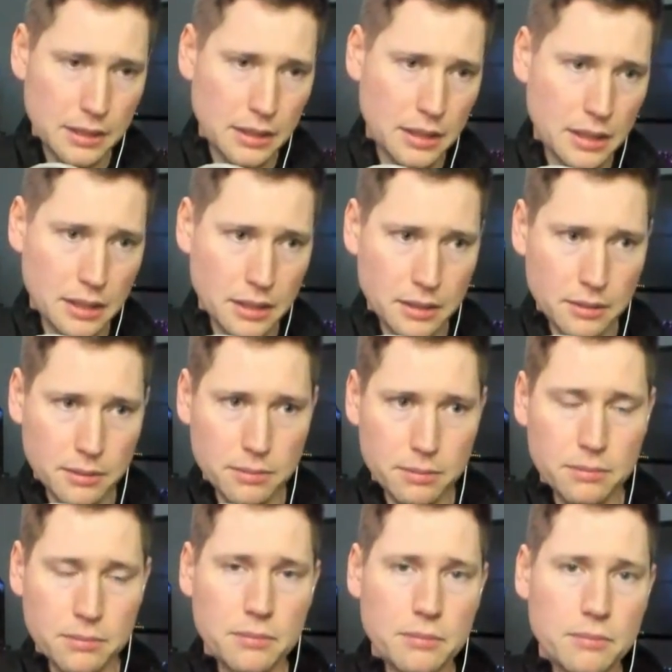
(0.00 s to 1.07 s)

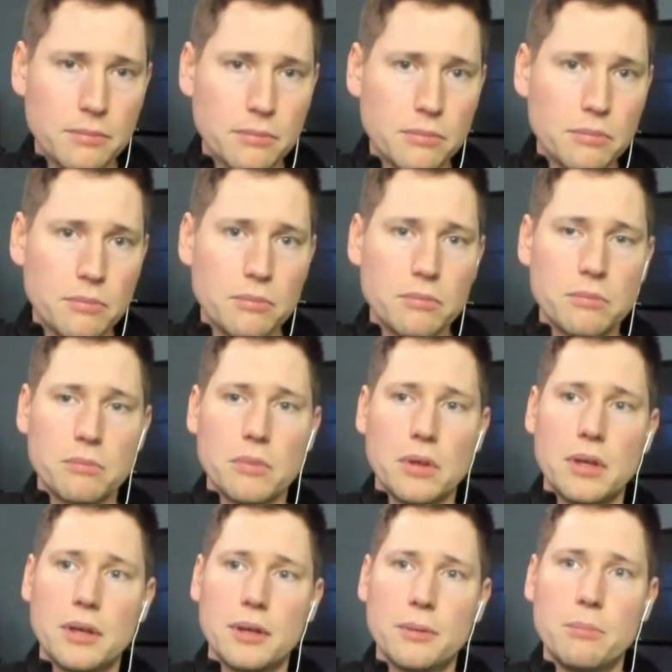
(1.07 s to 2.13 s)

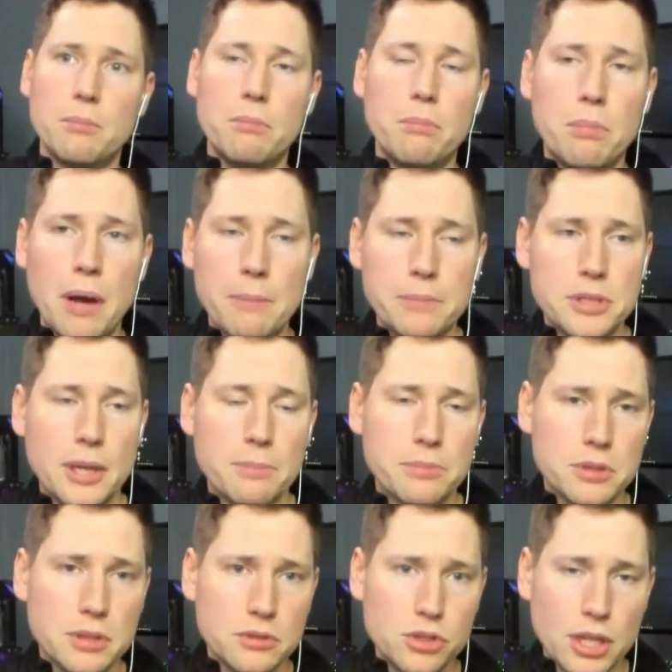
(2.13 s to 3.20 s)
bumps up
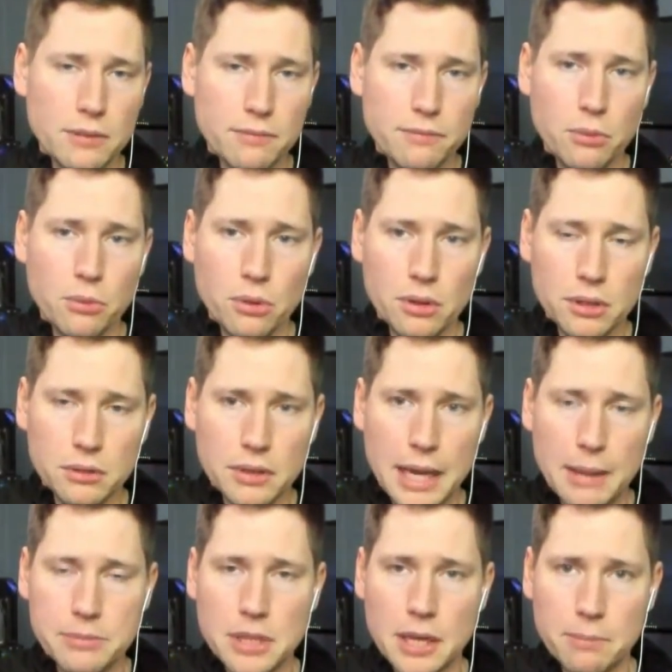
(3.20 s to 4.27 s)
to Gen 4 and
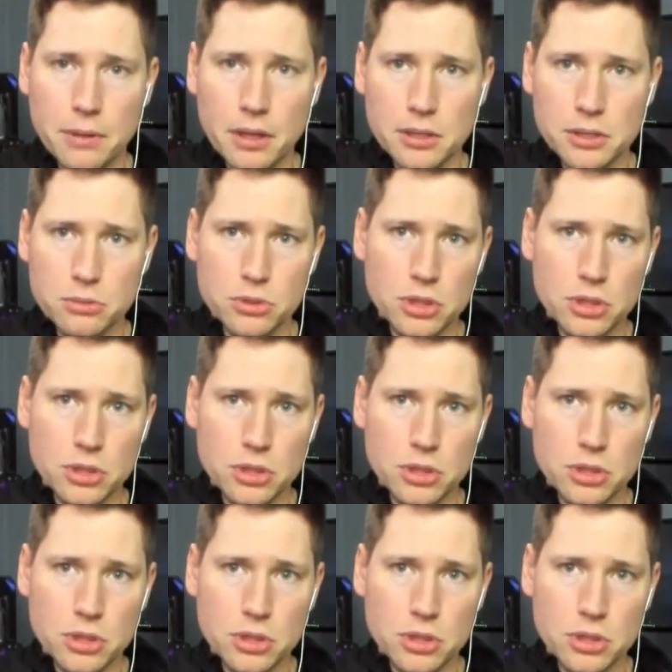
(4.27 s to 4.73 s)
laptop parts,